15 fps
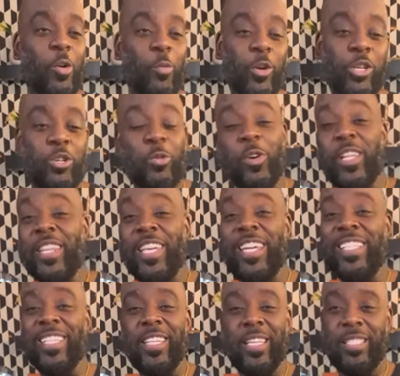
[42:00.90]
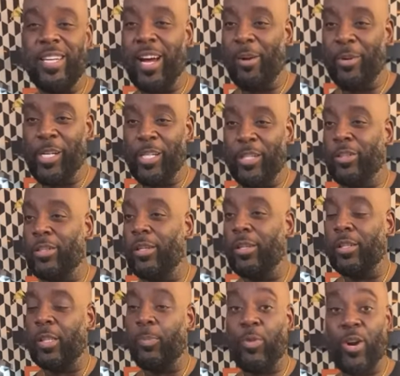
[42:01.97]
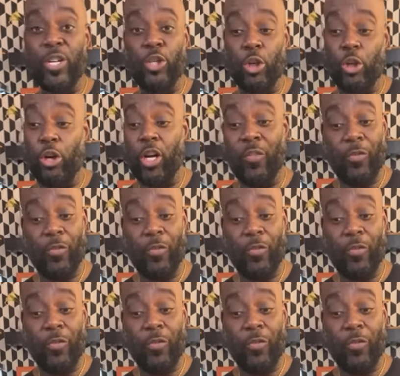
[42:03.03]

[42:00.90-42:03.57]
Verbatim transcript: We're doing these in the Darius Cooks pressure cooker.